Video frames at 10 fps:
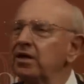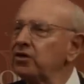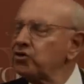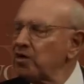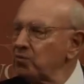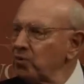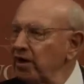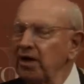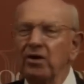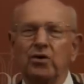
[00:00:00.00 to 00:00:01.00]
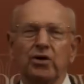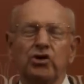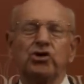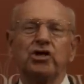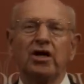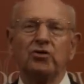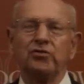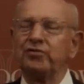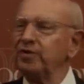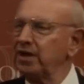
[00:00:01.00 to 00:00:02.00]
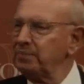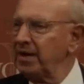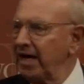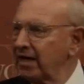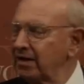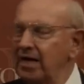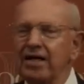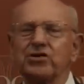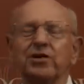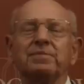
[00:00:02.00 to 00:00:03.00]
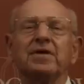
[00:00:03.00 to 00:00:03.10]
somewhere on a shelf in a back closet